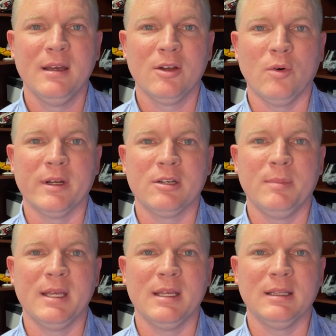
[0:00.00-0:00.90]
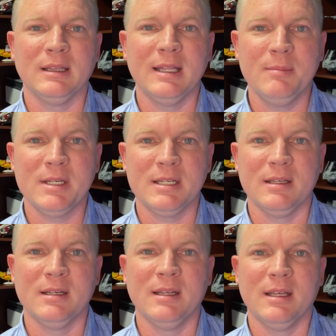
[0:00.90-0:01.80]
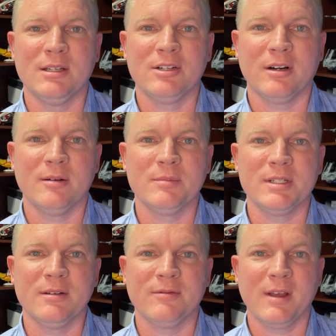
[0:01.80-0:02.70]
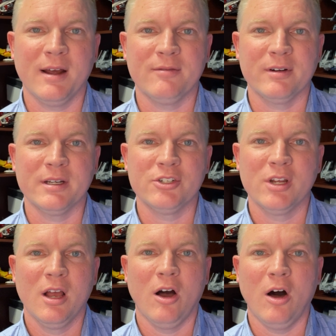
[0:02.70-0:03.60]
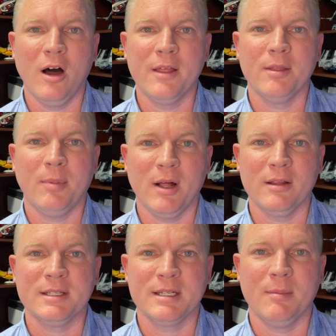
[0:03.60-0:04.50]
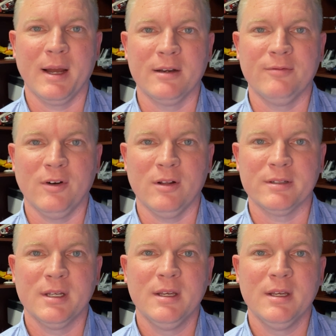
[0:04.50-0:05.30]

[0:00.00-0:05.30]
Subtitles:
going to be limited in terms of coverage on the policy by default.